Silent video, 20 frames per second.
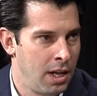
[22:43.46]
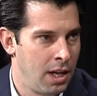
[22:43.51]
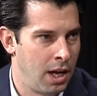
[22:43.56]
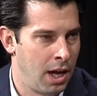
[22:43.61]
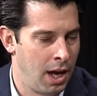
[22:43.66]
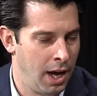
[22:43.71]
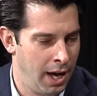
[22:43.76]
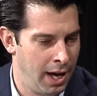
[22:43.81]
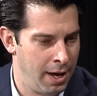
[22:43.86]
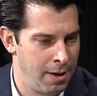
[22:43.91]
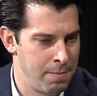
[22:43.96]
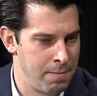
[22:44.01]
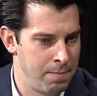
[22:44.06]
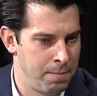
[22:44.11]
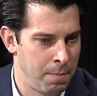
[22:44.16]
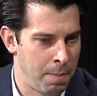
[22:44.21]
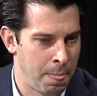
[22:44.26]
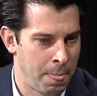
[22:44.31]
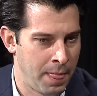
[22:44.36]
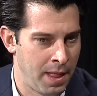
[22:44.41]

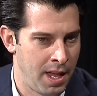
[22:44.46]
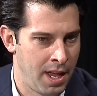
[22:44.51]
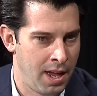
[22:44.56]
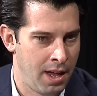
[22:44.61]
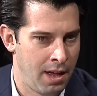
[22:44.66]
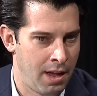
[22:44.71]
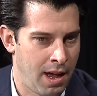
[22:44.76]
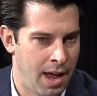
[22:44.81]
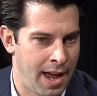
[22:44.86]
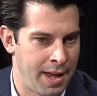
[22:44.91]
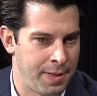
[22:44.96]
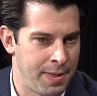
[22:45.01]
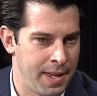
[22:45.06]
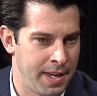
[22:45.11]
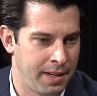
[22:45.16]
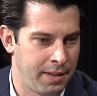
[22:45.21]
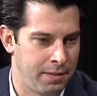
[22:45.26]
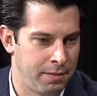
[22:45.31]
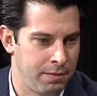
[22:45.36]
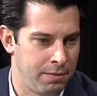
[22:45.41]
I
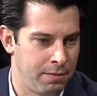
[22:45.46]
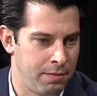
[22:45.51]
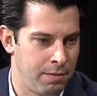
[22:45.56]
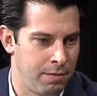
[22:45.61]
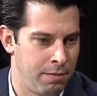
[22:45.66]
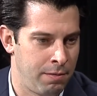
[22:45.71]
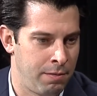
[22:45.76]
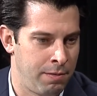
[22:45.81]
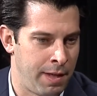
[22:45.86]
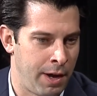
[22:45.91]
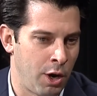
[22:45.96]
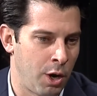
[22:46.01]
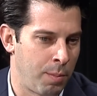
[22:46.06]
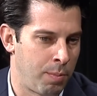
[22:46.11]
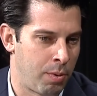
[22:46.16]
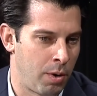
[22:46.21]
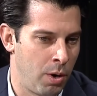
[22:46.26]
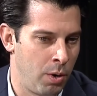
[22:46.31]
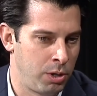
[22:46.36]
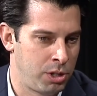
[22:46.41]
think their
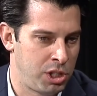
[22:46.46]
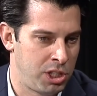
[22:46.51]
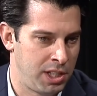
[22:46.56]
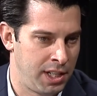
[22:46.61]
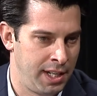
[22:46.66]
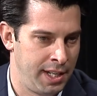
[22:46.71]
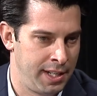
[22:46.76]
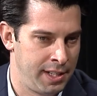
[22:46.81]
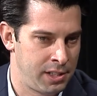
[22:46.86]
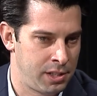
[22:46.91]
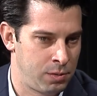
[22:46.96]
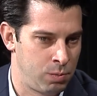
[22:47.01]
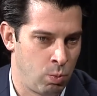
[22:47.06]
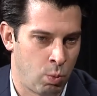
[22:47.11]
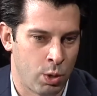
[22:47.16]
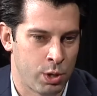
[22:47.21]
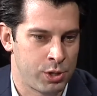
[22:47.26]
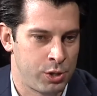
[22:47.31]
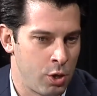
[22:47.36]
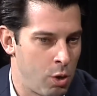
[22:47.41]
approach is,
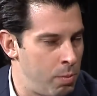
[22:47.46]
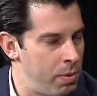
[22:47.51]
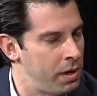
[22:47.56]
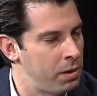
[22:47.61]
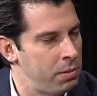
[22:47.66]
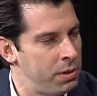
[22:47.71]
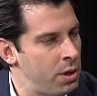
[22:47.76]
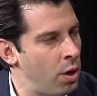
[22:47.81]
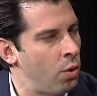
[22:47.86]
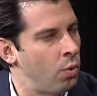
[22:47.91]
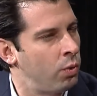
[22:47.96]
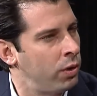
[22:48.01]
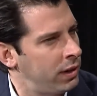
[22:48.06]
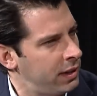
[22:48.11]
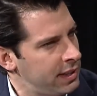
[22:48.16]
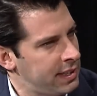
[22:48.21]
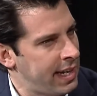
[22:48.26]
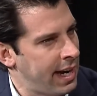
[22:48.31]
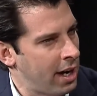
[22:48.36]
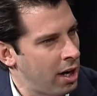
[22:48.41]
we're so big we don't
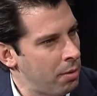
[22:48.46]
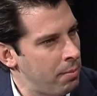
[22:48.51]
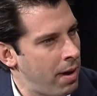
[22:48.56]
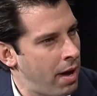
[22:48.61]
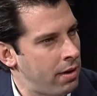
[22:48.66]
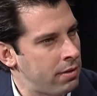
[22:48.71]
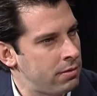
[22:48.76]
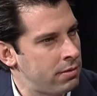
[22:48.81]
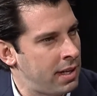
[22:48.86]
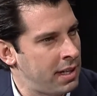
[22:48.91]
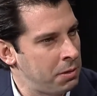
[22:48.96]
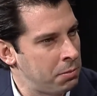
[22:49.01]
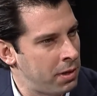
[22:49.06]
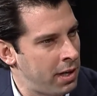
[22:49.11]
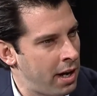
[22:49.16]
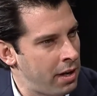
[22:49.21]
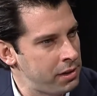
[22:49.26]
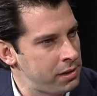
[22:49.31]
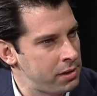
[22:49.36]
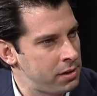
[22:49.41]
really care about anyone
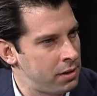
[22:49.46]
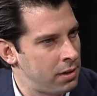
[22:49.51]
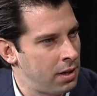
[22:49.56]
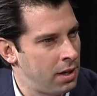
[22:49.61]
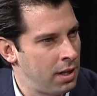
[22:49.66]
else.